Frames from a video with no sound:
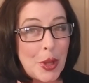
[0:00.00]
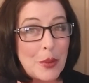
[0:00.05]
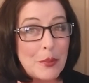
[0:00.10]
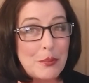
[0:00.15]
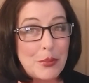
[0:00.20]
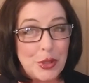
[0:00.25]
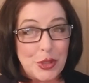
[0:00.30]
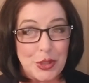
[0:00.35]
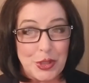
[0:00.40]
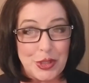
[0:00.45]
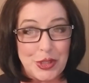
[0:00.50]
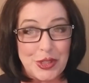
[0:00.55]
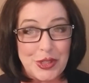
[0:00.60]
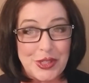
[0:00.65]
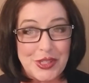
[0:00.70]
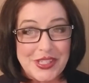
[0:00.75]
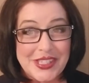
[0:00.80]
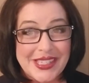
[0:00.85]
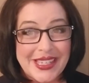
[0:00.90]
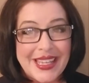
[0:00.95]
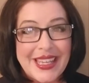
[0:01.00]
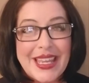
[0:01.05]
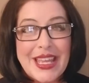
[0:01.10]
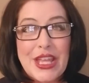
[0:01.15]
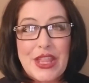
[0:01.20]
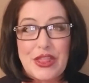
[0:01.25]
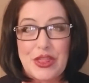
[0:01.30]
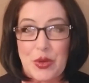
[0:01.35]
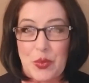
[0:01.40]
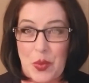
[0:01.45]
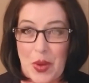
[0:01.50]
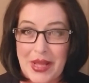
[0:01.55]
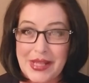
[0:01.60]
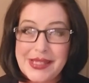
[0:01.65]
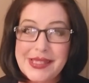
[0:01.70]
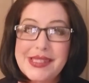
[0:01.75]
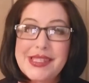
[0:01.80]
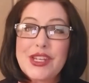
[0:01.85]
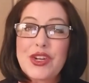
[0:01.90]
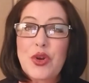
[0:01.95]
pools, the
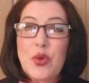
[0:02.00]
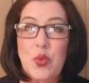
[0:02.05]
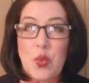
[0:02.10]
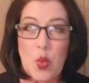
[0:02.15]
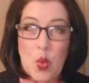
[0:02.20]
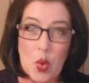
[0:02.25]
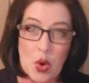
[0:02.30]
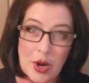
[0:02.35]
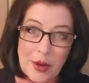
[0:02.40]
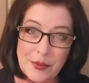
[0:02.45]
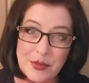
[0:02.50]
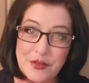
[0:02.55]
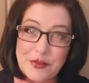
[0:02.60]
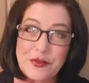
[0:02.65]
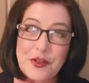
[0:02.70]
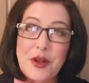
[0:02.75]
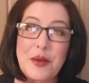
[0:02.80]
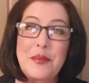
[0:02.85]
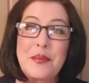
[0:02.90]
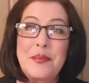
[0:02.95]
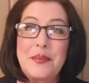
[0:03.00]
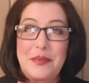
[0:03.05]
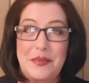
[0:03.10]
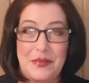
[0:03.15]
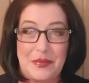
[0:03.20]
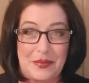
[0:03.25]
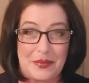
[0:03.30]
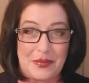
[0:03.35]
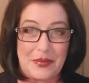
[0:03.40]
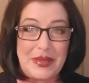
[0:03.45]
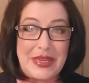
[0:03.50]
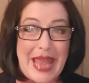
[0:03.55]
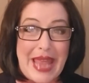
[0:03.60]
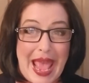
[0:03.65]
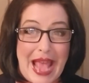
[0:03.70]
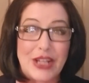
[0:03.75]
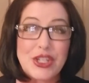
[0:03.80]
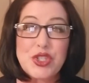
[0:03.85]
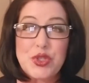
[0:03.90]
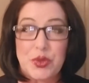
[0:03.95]
ones that are warmed from
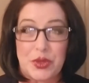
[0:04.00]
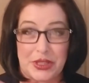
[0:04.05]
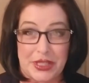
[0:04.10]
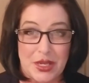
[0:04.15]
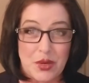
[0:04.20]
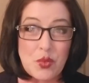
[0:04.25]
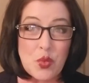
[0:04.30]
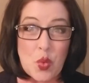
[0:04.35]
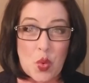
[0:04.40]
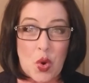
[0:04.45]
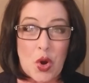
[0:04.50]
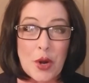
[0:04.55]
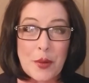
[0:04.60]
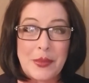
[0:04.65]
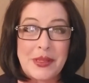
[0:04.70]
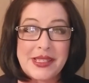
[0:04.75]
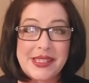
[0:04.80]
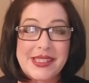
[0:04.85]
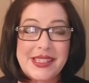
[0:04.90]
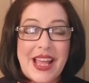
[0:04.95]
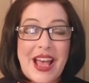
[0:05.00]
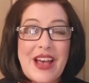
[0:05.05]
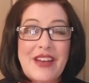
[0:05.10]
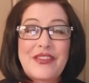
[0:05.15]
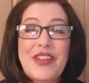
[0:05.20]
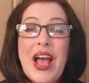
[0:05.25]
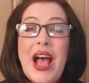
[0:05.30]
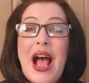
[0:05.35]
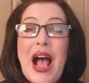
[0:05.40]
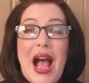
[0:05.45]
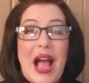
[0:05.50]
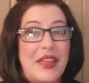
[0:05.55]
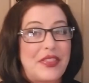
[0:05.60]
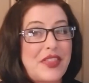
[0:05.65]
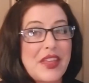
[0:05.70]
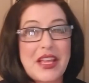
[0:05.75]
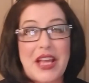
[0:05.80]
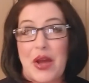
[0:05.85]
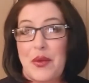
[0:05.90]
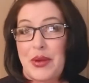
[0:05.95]
naturally warm and stuff. I
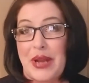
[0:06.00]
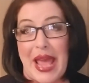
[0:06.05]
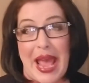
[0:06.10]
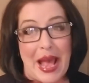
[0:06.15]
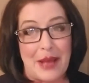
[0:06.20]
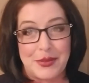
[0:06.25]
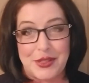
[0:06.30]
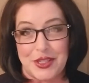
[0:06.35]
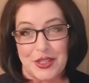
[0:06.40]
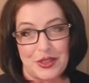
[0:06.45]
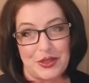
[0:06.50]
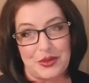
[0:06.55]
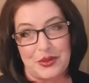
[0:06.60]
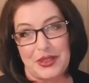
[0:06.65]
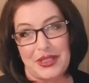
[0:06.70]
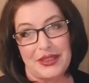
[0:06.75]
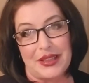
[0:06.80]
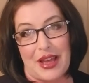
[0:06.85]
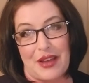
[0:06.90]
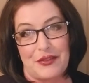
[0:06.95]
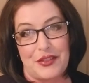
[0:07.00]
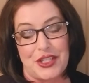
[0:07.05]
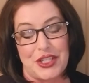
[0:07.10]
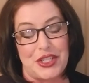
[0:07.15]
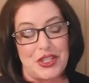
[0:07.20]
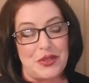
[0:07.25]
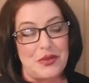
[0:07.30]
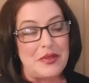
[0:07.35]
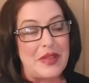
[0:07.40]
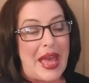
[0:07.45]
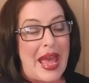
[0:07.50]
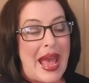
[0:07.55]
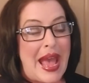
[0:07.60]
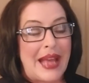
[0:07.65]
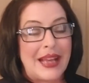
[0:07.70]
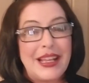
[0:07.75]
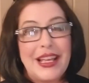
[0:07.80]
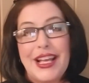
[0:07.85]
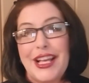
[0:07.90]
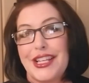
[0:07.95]
think I would absolutely love to do
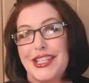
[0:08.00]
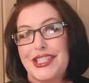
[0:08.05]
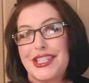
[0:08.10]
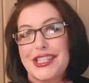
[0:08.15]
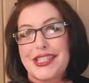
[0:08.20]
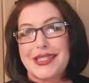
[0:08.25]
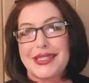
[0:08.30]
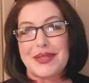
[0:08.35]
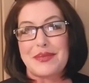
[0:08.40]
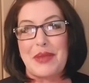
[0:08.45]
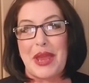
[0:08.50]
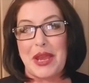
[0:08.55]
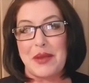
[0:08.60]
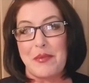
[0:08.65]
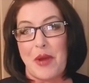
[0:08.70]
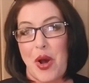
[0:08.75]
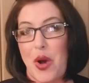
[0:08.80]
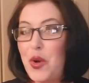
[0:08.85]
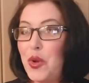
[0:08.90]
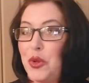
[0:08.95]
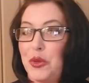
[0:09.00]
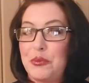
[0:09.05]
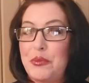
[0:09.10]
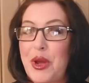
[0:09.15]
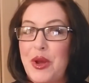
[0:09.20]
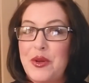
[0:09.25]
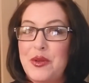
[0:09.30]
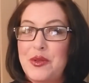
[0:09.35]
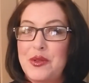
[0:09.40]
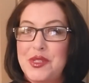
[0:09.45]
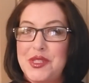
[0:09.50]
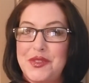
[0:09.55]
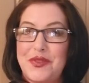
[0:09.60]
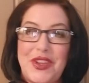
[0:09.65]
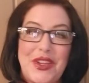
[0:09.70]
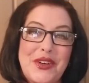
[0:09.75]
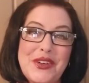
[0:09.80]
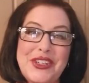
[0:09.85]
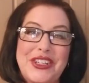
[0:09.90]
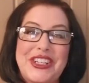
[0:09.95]
that just to make my old bones
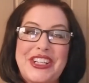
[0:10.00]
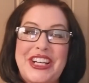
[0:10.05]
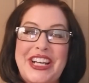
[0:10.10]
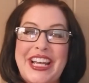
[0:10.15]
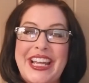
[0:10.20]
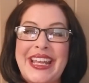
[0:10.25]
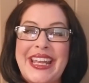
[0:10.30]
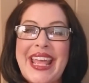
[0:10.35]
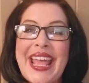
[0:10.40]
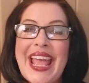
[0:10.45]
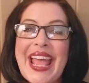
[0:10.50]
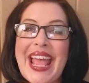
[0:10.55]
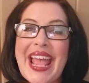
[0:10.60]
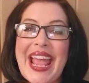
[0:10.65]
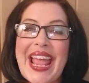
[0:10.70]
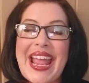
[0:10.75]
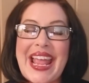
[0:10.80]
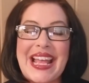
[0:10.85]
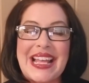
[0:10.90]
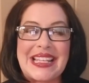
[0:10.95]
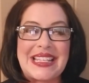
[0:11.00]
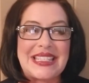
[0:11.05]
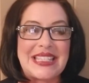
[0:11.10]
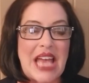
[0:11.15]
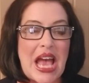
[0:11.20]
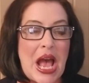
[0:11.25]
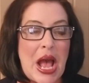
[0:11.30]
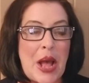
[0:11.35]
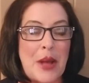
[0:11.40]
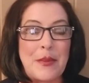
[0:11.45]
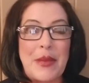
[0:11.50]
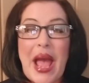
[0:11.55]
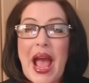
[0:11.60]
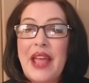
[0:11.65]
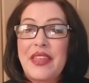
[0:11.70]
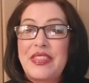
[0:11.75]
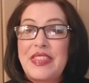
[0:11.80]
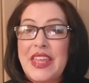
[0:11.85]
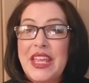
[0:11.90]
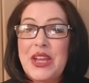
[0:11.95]
feel good. And
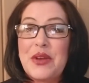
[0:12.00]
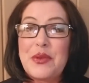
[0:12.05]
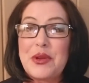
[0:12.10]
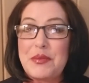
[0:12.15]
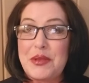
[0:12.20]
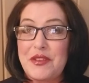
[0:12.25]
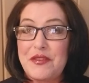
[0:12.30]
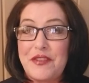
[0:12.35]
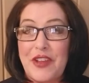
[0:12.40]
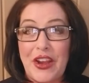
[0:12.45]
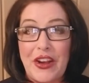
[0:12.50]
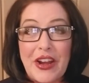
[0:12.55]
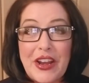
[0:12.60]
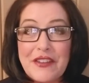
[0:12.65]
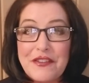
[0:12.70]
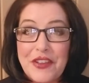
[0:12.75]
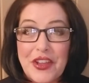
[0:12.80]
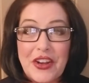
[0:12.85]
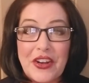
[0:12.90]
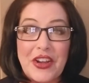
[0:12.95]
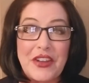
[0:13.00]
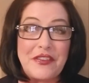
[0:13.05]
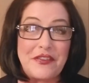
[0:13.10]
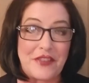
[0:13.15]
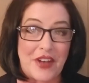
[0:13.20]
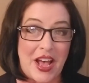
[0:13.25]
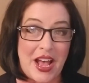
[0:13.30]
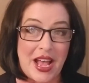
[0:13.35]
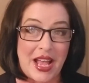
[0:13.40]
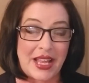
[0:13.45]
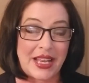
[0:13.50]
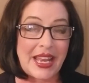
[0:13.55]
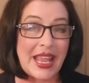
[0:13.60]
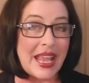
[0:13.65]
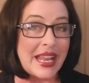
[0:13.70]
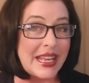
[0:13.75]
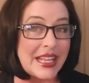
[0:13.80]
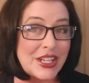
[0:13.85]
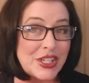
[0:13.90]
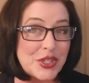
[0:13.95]
I think it would be very, very fun
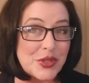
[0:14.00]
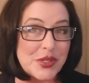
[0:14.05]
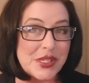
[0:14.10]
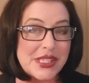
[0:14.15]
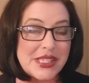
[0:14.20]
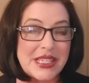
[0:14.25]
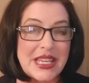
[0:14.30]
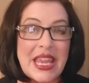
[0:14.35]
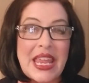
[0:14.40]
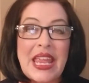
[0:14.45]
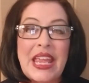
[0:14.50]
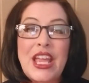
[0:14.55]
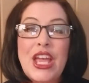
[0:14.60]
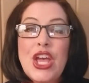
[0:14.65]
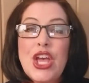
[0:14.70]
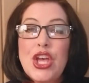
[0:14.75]
and interesting